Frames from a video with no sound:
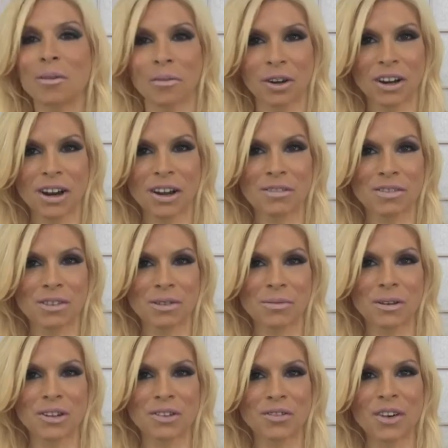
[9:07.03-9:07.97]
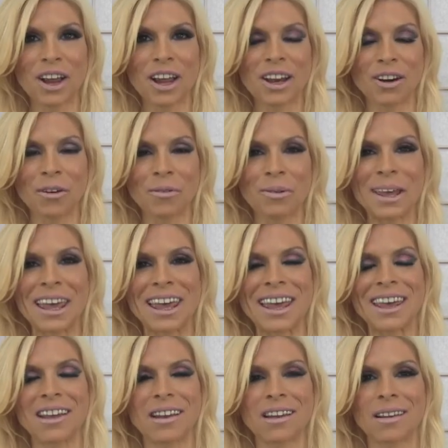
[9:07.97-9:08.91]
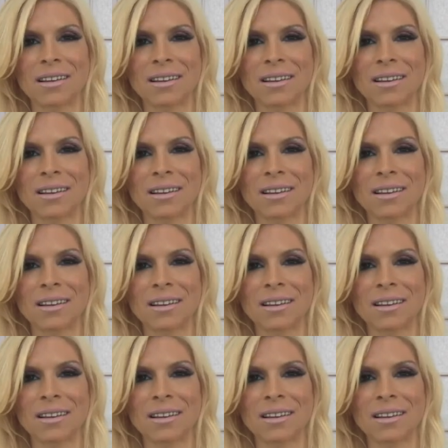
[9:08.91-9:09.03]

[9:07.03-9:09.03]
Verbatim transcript: We're going to have so much fun, aren't we?